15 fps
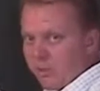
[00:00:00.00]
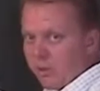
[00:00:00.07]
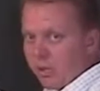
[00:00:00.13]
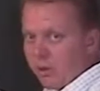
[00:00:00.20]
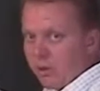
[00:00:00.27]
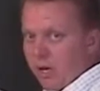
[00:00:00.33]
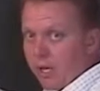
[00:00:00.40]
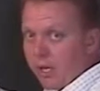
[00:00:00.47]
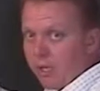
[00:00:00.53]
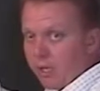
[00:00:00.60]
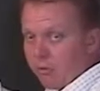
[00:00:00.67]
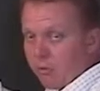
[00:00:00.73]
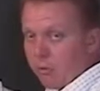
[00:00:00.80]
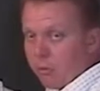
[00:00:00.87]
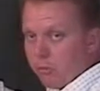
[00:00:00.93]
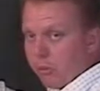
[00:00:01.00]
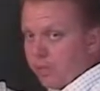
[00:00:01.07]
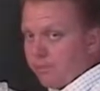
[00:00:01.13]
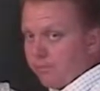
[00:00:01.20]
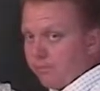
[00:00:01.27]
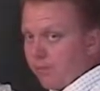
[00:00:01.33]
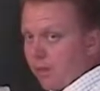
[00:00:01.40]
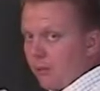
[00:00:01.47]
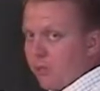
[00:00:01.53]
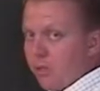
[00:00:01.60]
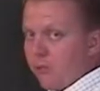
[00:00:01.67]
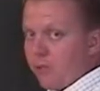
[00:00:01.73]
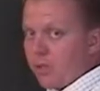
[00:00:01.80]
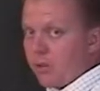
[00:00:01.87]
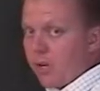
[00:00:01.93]
way to write it and remember it. But
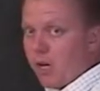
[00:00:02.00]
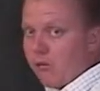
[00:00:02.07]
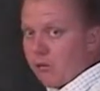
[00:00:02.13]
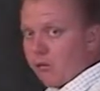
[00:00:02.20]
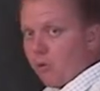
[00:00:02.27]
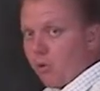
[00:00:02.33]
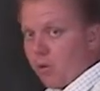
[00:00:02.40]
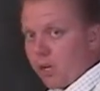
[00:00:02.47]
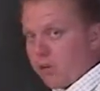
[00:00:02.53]
if we solve it for